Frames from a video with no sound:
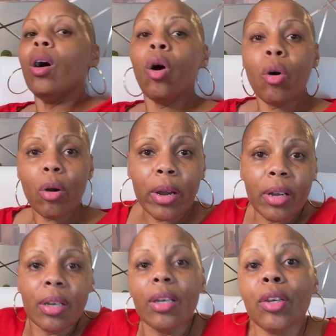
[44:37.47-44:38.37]

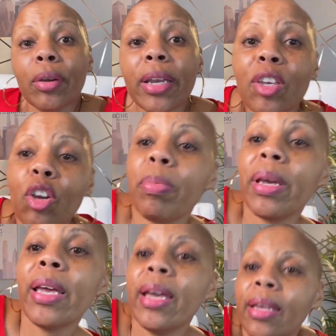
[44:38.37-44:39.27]
or you're in your
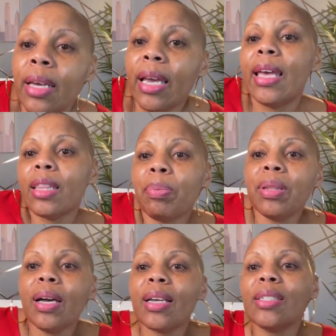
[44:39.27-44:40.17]
bed and the
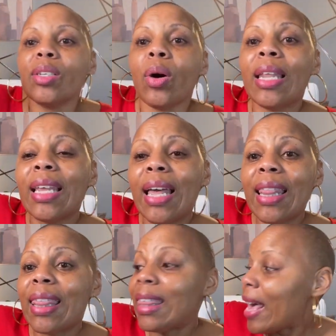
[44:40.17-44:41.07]
plug is on
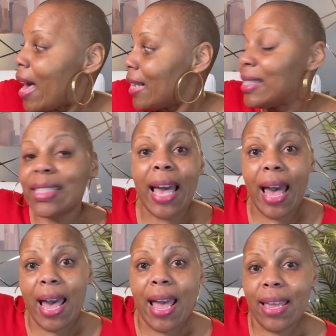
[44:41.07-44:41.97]
that
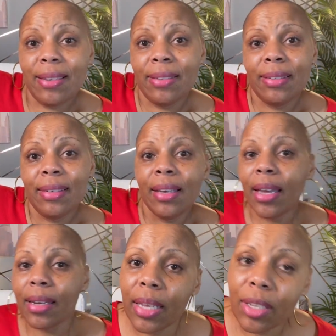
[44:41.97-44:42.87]
side
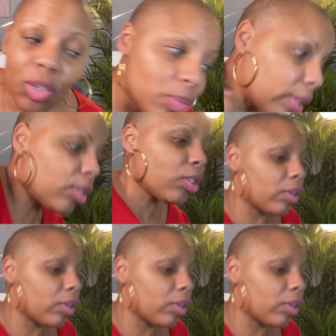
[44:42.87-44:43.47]
and then you want to